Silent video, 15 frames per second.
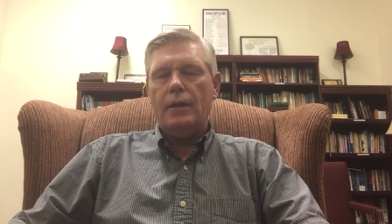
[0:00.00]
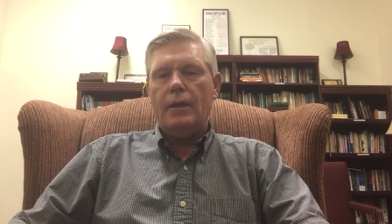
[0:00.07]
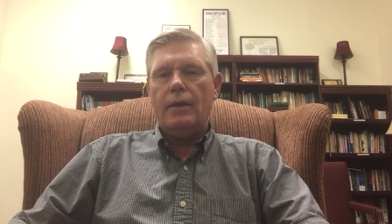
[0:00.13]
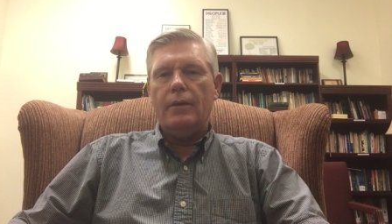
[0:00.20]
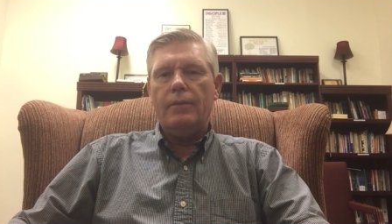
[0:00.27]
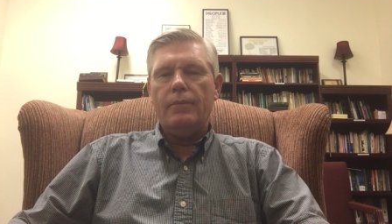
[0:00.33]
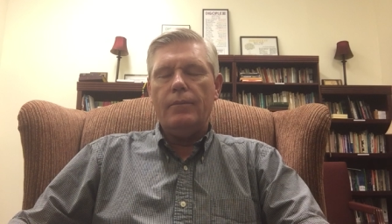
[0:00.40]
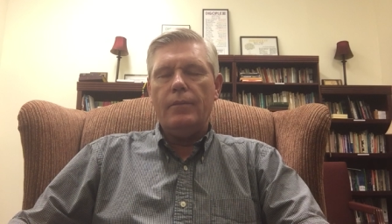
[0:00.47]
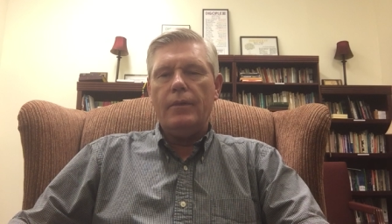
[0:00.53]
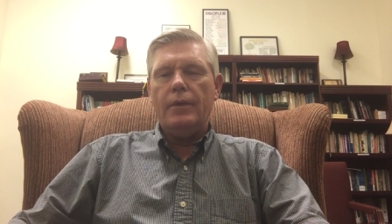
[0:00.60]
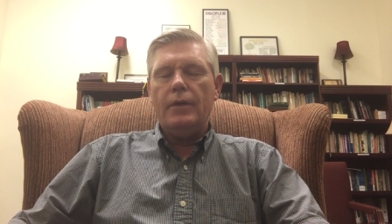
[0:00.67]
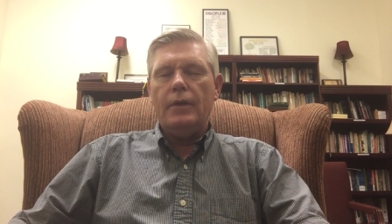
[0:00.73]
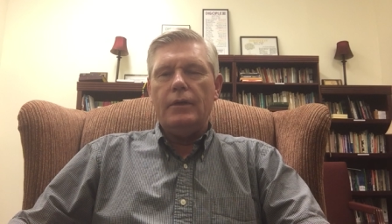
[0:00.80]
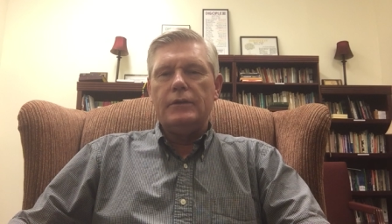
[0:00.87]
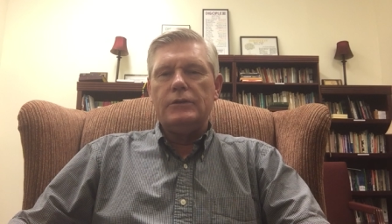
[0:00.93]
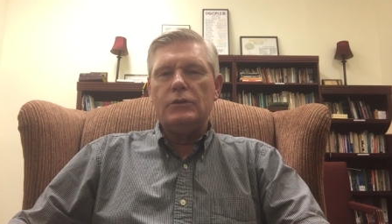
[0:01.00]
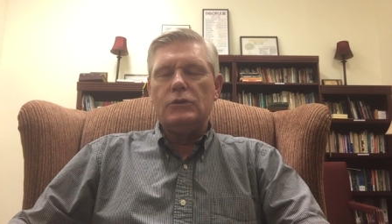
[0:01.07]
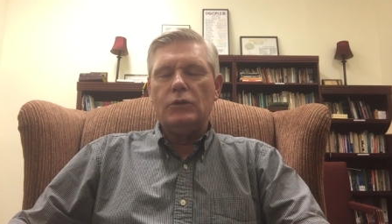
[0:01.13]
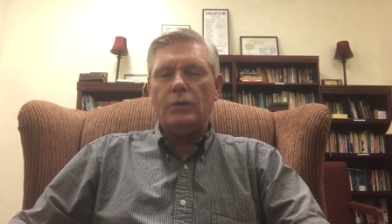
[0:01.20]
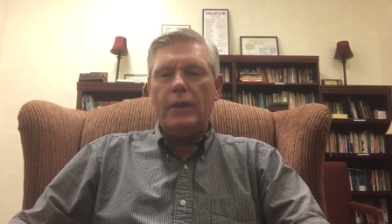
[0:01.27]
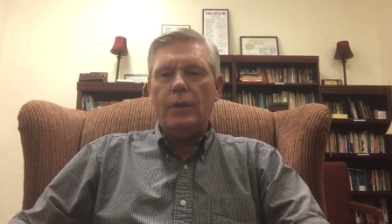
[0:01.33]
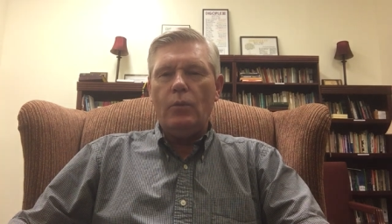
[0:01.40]
Um, so
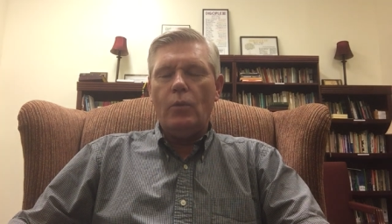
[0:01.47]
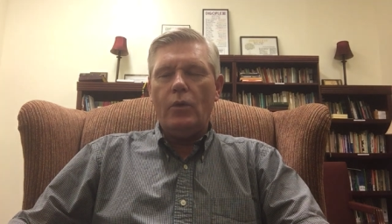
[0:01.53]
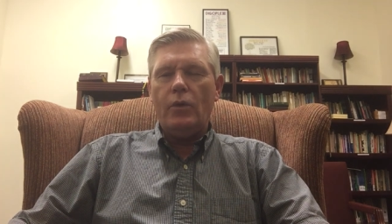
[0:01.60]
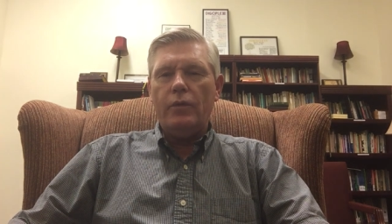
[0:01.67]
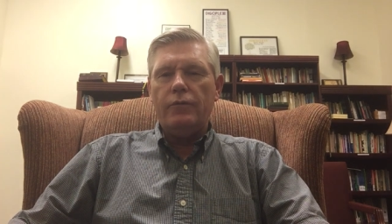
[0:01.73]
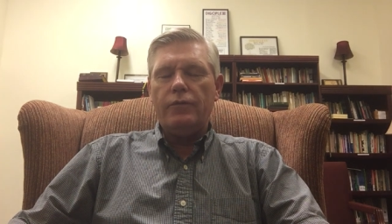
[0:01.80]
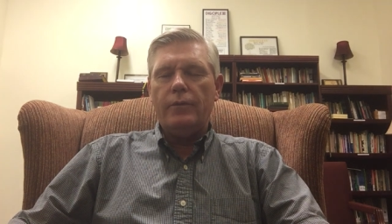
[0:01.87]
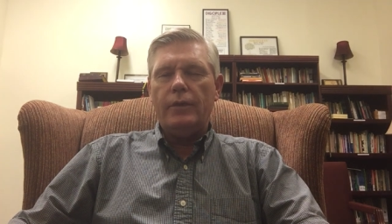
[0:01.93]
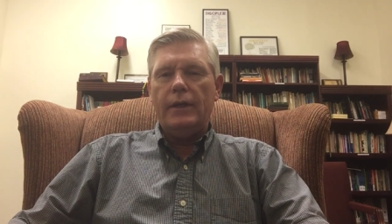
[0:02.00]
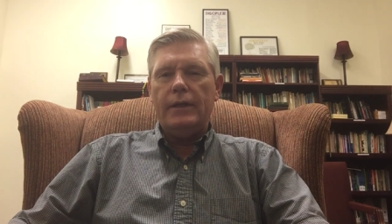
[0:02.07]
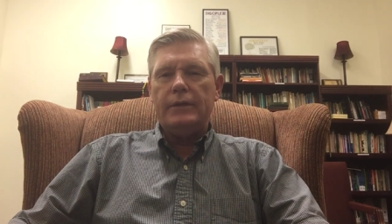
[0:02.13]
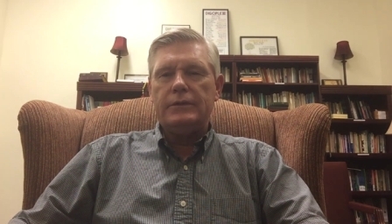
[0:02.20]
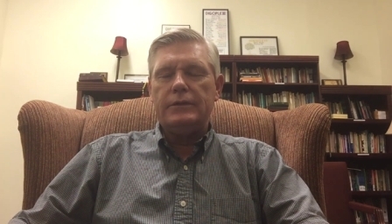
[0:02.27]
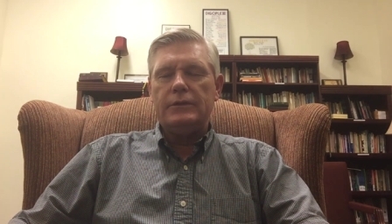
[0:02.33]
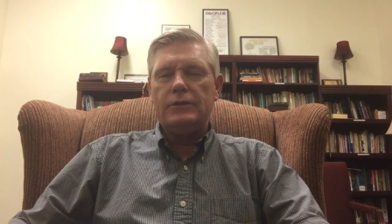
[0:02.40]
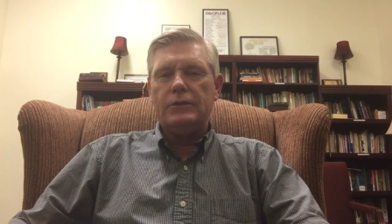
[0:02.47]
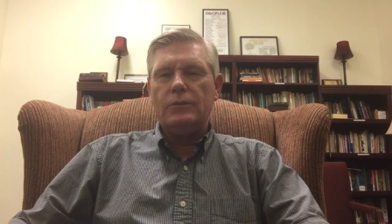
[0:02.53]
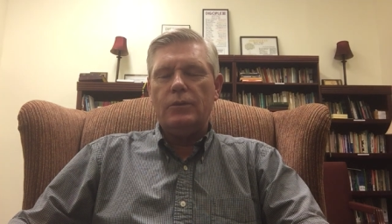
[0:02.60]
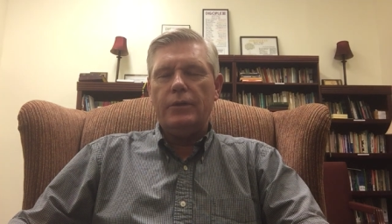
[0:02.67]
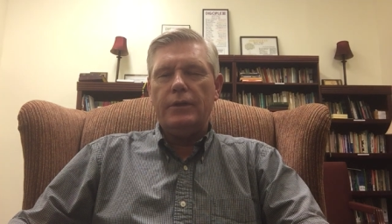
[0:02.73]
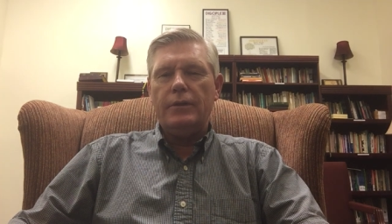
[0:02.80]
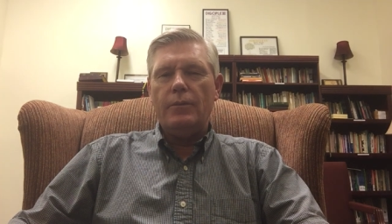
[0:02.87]
it's a great word for us as
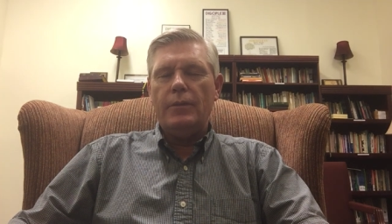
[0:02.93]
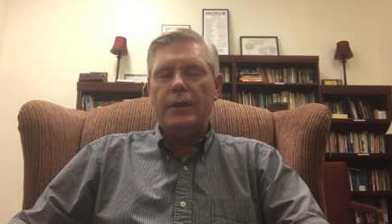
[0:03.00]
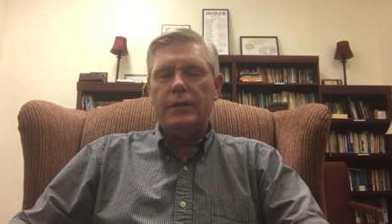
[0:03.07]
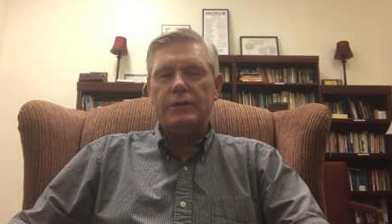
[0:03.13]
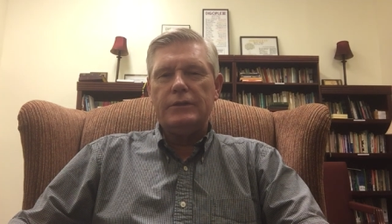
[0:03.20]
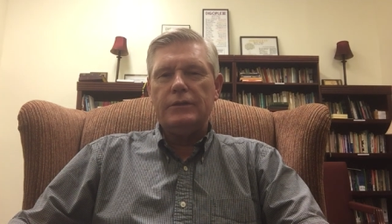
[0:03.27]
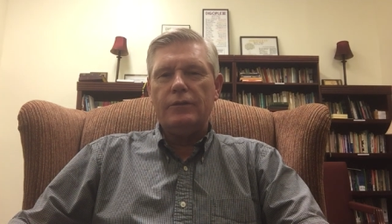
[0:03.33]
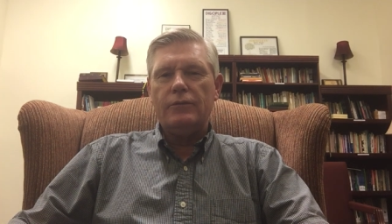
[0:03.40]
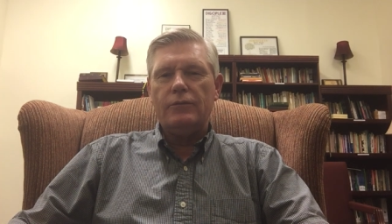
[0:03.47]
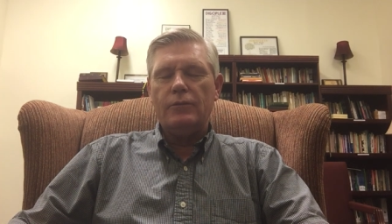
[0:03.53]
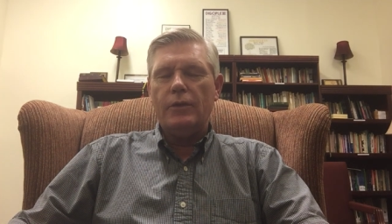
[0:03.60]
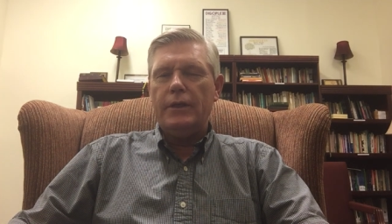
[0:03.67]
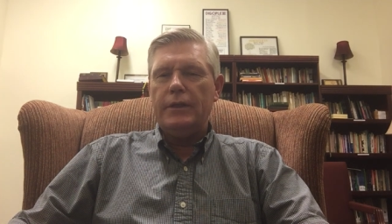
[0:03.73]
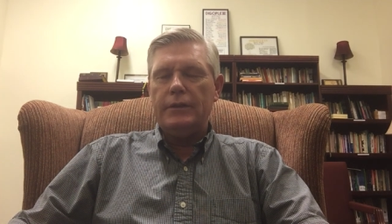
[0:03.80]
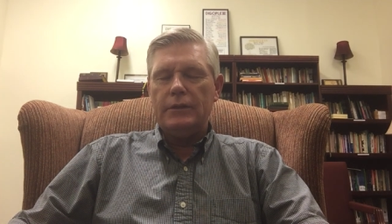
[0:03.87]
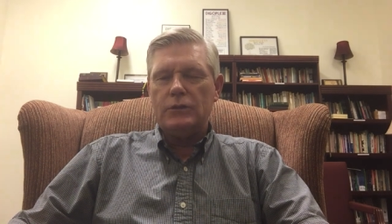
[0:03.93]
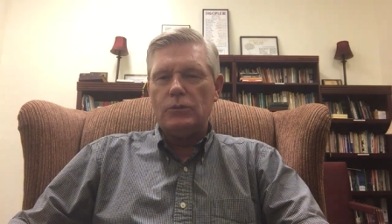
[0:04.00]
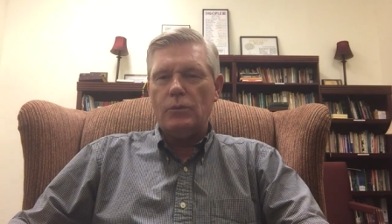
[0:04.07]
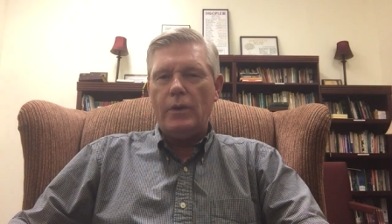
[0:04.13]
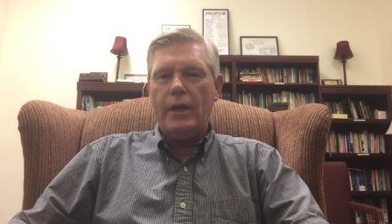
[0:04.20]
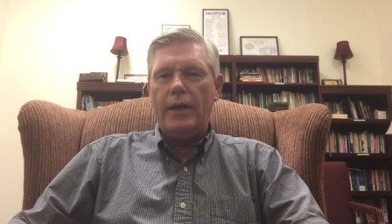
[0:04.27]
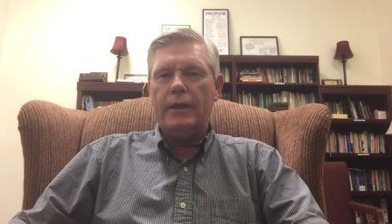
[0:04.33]
we're in the midst of running this
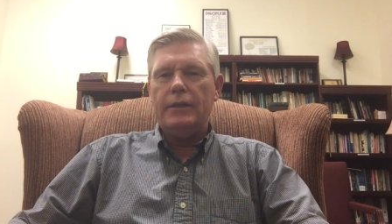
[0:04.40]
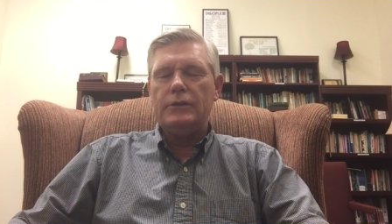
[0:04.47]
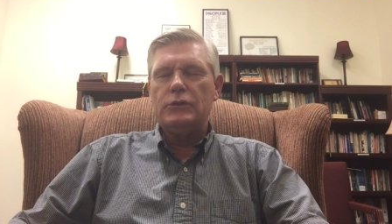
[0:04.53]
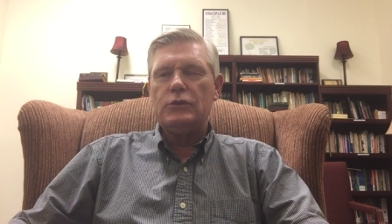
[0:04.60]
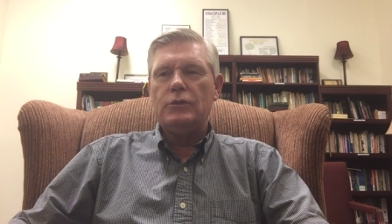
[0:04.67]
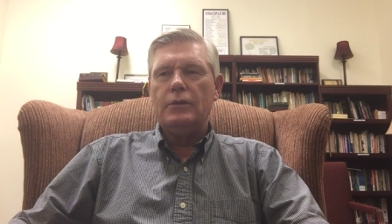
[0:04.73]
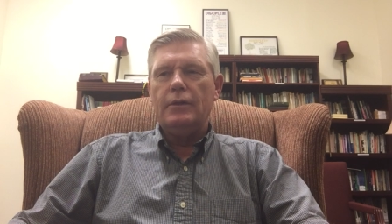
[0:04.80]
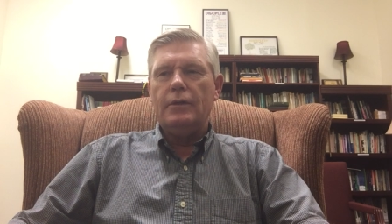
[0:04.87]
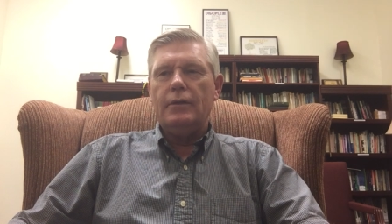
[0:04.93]
race